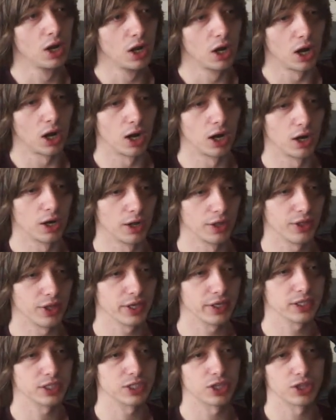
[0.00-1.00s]
uh, I
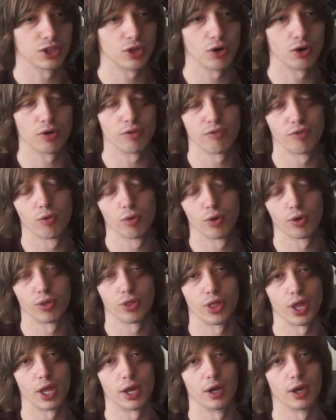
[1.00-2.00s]
think it's the third or
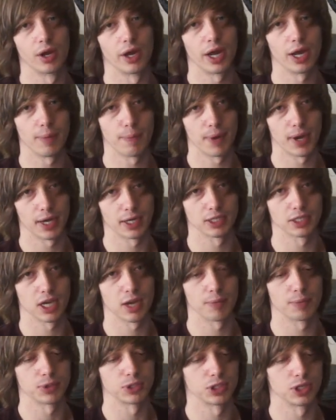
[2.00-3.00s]
fourth uh, Apex
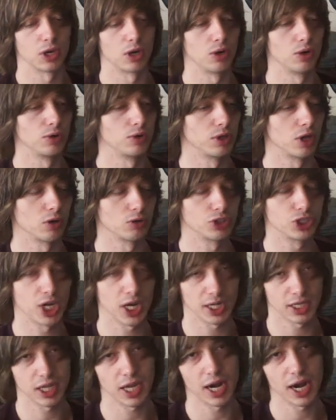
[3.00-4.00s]
episode. Go
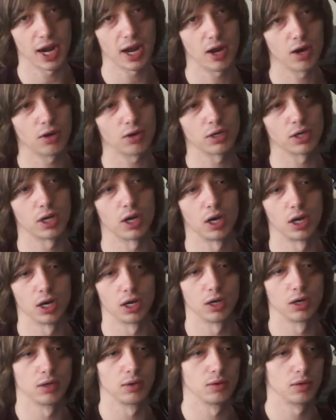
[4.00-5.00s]
check that out.
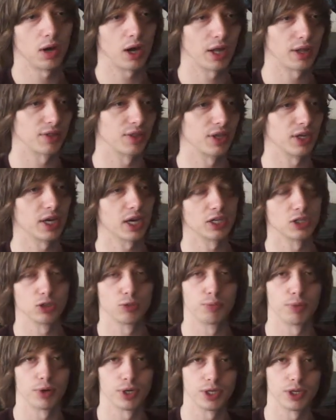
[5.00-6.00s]
Uh, I think I do
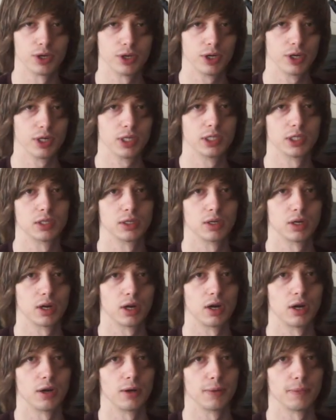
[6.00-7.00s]
pretty good.
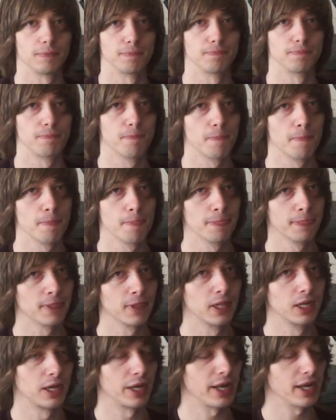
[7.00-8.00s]
Um,
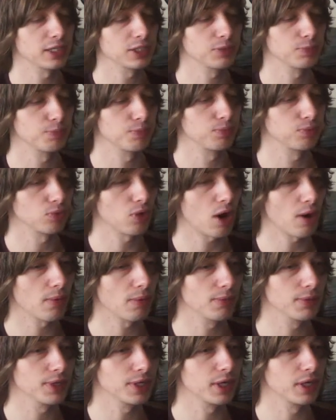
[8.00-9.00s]
that's
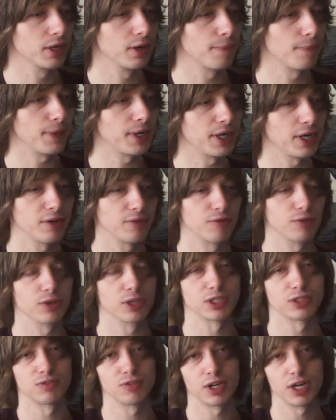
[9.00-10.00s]
probably going to be it for
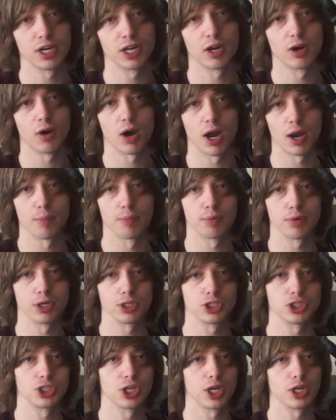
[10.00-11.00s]
this video. I
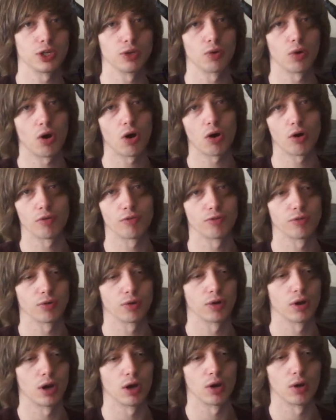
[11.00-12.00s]
appreciate you all
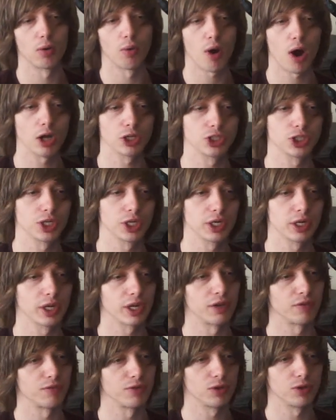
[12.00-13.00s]
for uh, watching.
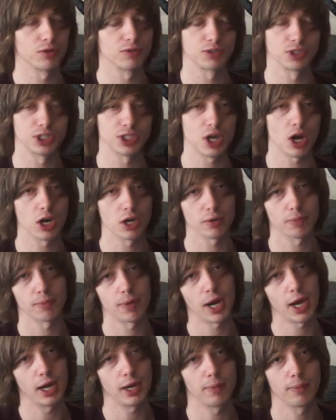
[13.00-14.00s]
If you have stuck
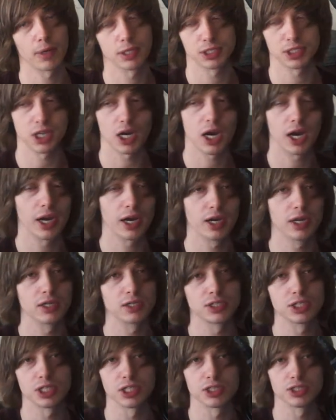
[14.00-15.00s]
by my
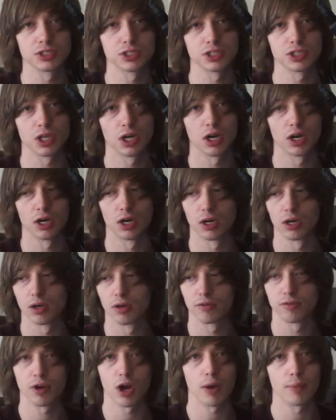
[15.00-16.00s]
side since uh,
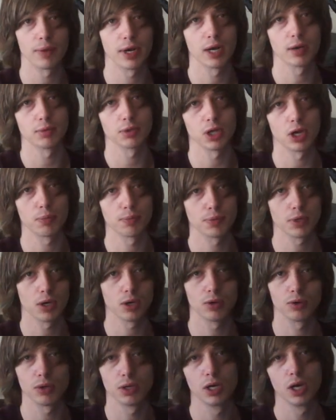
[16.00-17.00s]
I've not been able to
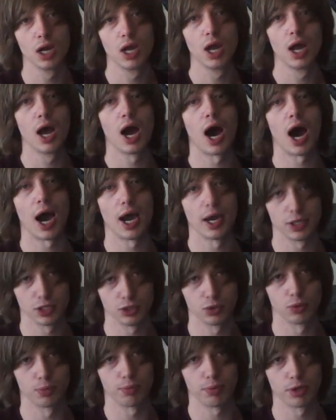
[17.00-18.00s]
upload, I
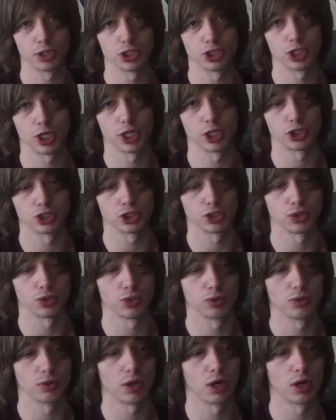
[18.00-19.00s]
do appreciate
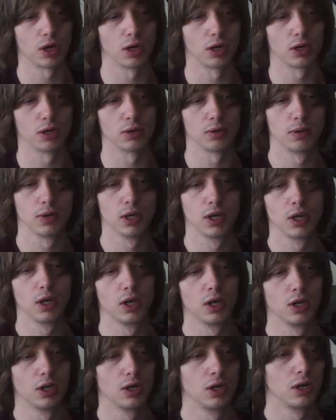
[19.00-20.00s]
you.
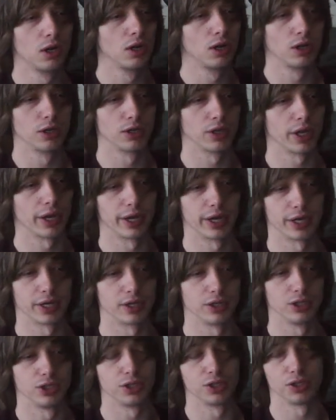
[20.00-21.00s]

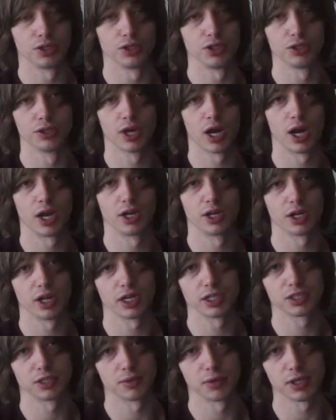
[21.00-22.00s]
like you, you got
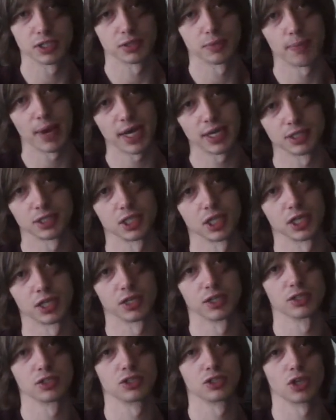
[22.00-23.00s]
it's it's
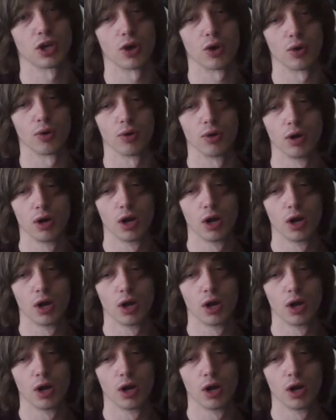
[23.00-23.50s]
amazing. So.